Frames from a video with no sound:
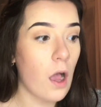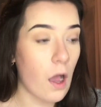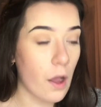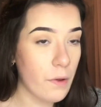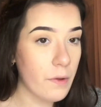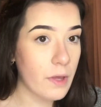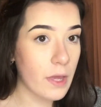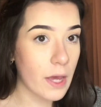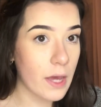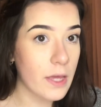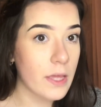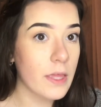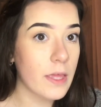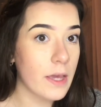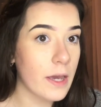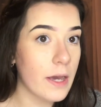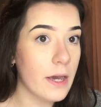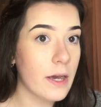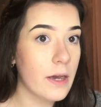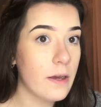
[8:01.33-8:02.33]
Okay,
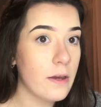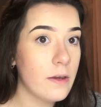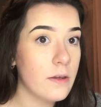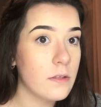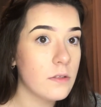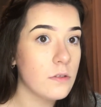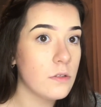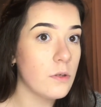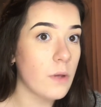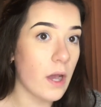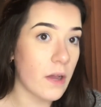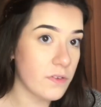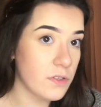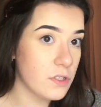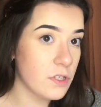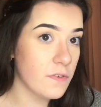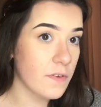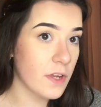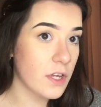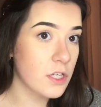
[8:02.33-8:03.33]
yeah, you have to
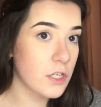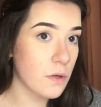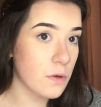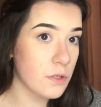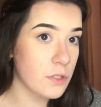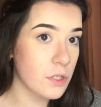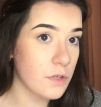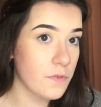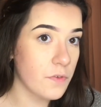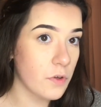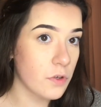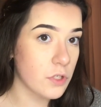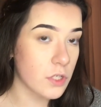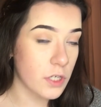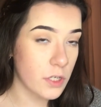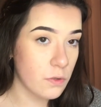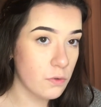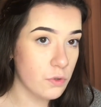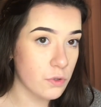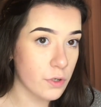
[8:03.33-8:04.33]
do things you don't want to do for your
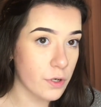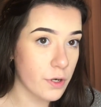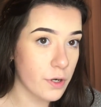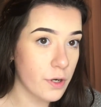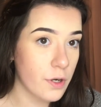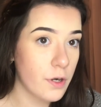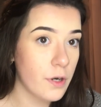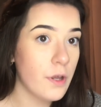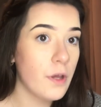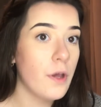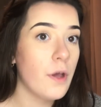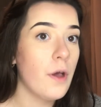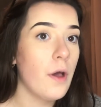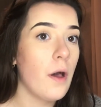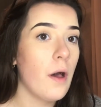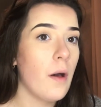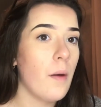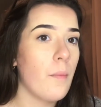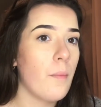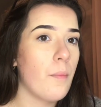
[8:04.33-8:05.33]
children,
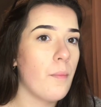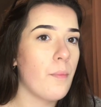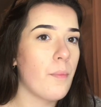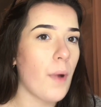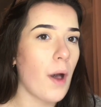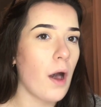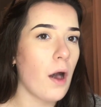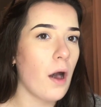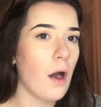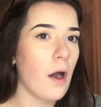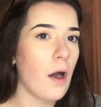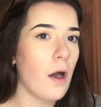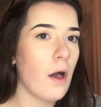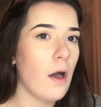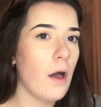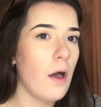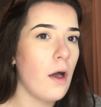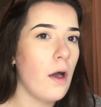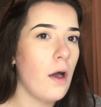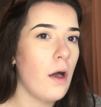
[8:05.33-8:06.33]
but
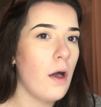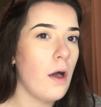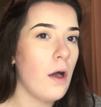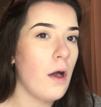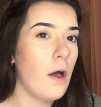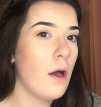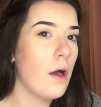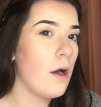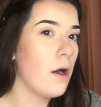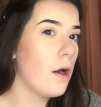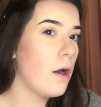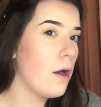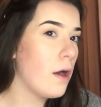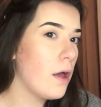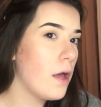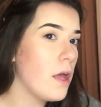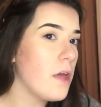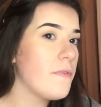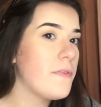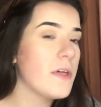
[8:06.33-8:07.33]

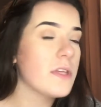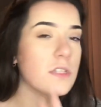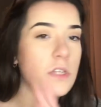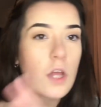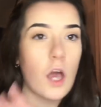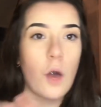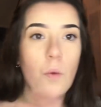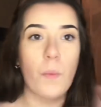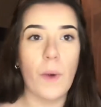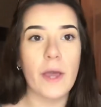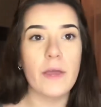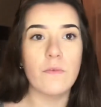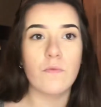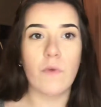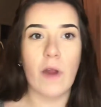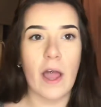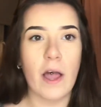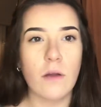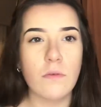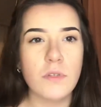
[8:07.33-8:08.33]
if there's a way
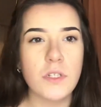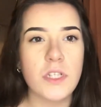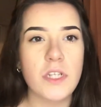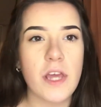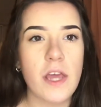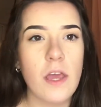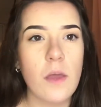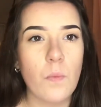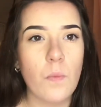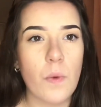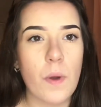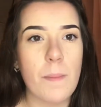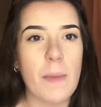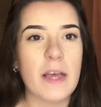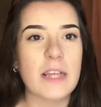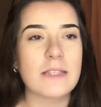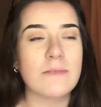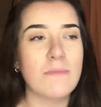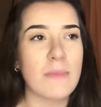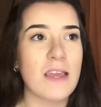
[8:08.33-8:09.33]
around it where it
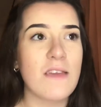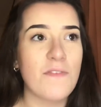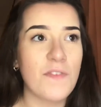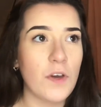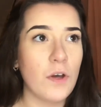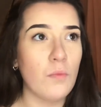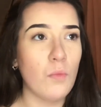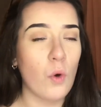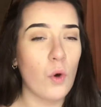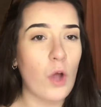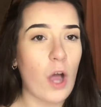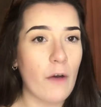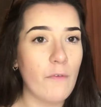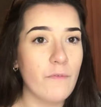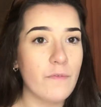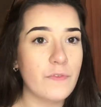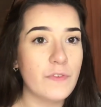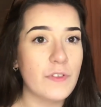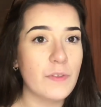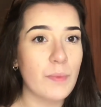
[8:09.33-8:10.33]
makes me feel more
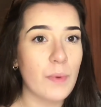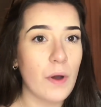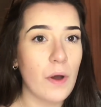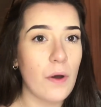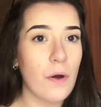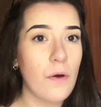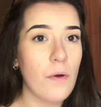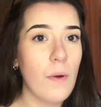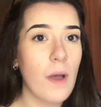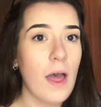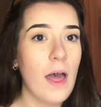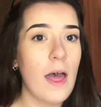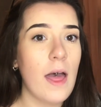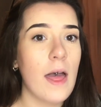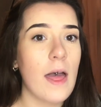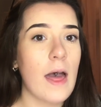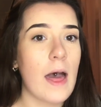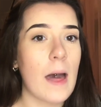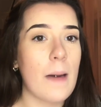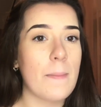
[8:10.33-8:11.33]
comfortable
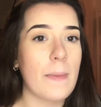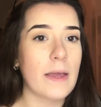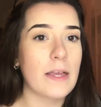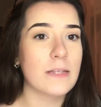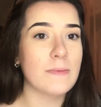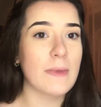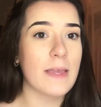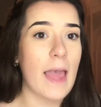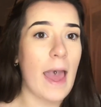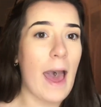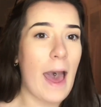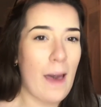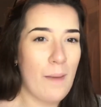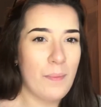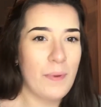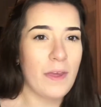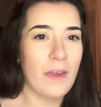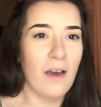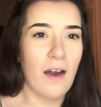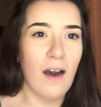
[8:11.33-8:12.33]
and makes me
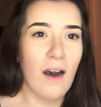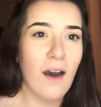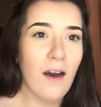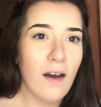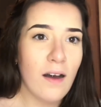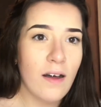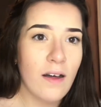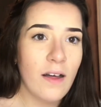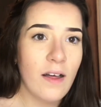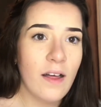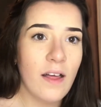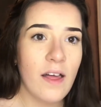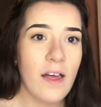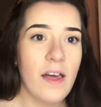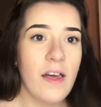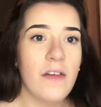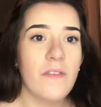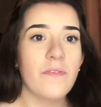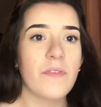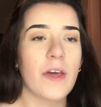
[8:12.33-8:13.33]
happier,
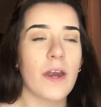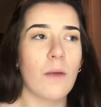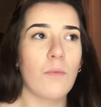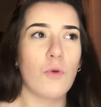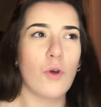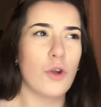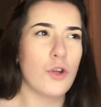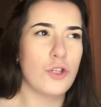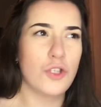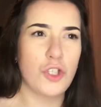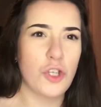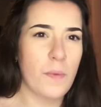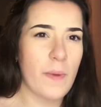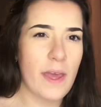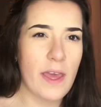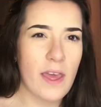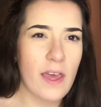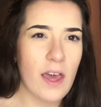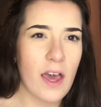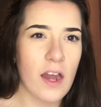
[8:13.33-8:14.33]
then I'm gonna do it.
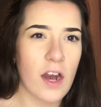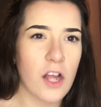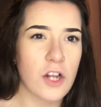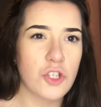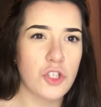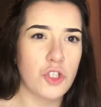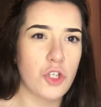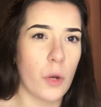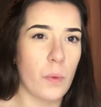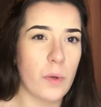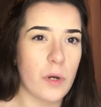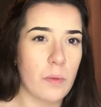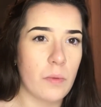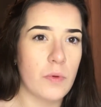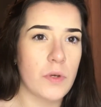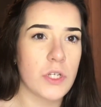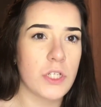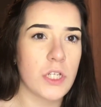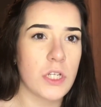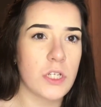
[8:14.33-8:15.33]
And I don't want to be
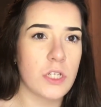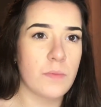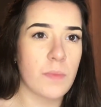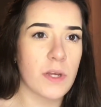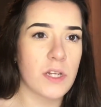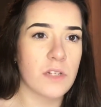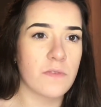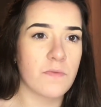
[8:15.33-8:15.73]
pushed into